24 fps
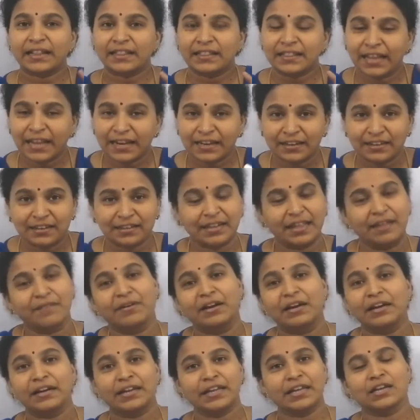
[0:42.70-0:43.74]
and then they
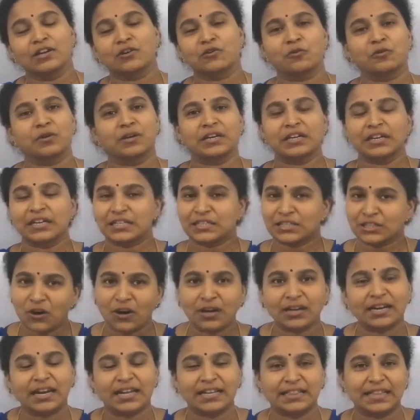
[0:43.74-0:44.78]
will decode it. It's
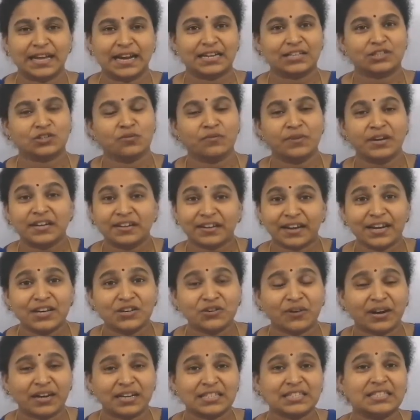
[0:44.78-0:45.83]
not like that. So we'll try
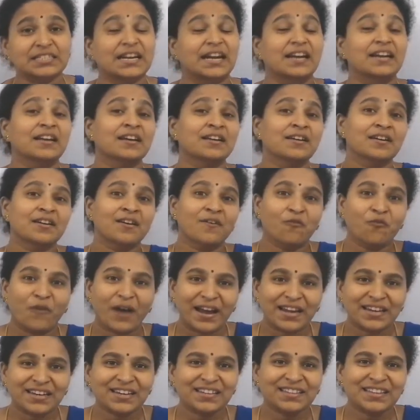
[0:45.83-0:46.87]
to understand
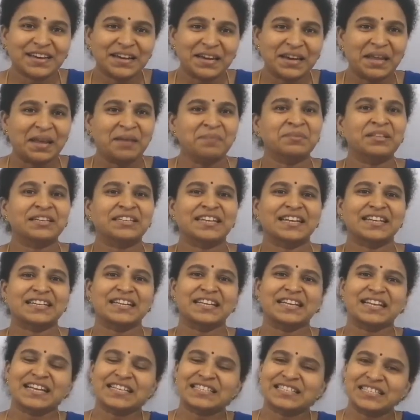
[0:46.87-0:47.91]
why did they name the
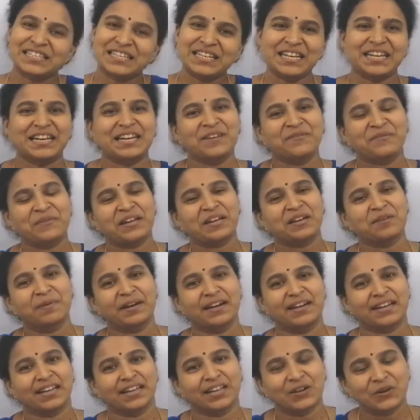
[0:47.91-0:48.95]
technique as DNA
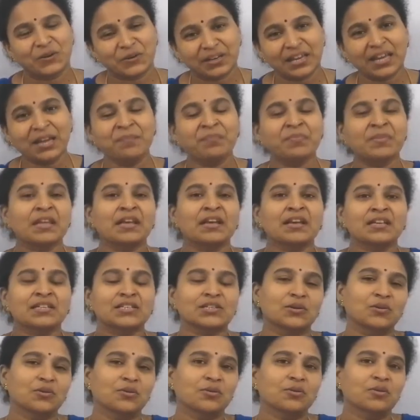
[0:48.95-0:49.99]
fingerprinting. Okay,
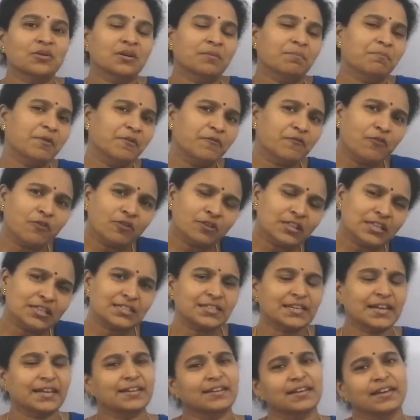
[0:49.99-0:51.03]
so before this
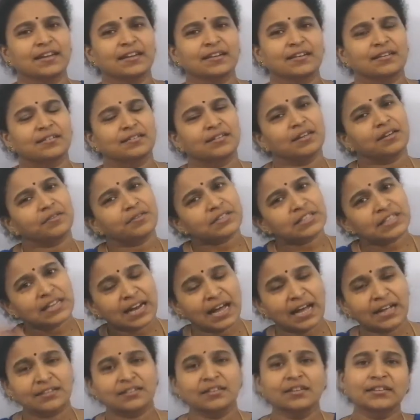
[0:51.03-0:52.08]
technique there was
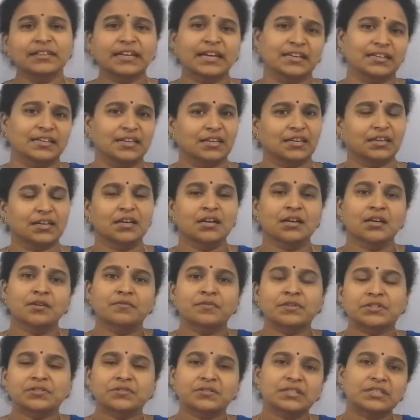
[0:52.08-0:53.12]
another technique
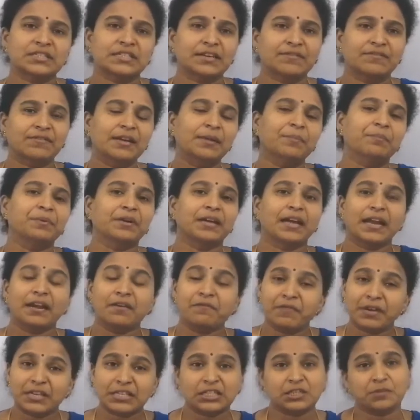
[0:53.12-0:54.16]
which was developed
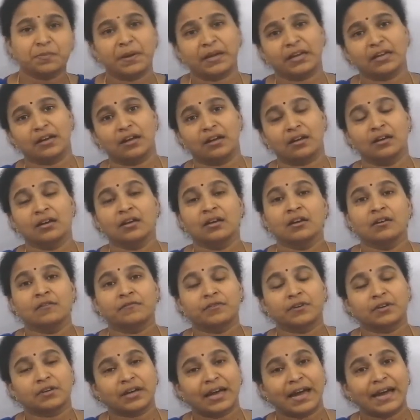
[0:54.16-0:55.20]
in West Bengal
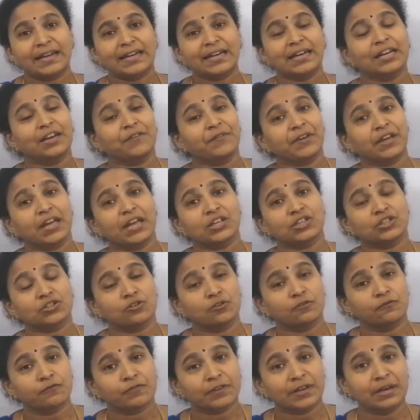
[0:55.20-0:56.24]
for identification
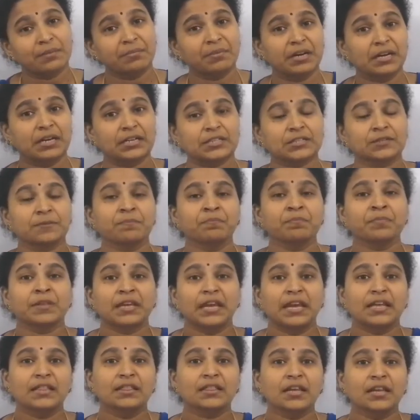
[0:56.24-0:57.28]
of criminals
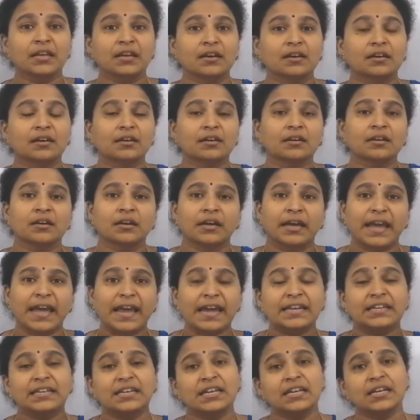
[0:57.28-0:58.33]
in the year
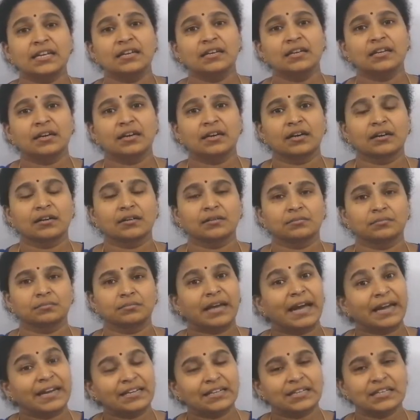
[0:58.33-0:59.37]

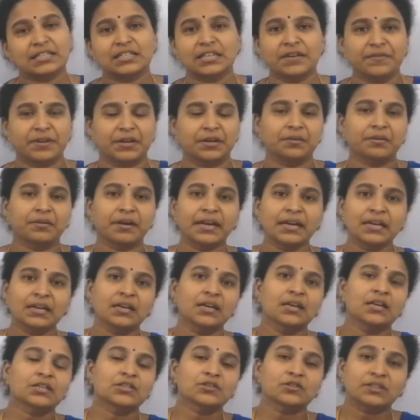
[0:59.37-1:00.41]
1897, right?
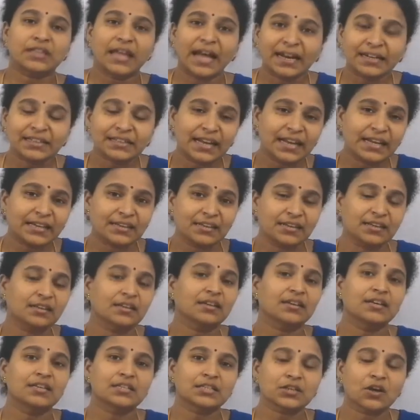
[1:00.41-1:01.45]
So that technique
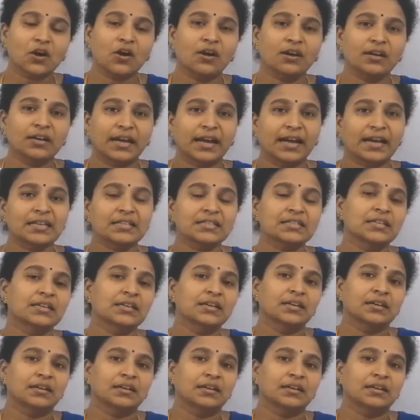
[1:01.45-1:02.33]
is called as